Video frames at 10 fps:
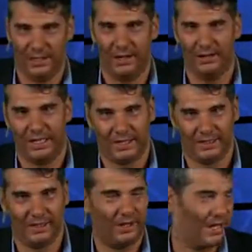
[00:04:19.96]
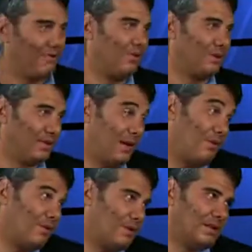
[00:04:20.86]
know? Like, okay, everyone,
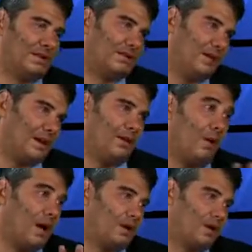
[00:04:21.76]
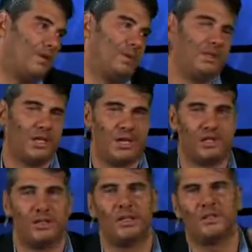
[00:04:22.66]
everyone sees, right? They'll watch and they'll be the
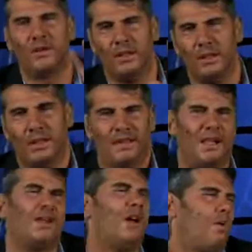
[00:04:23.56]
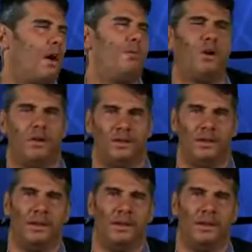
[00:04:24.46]
judge. Let's go to the, uh, uh, one more.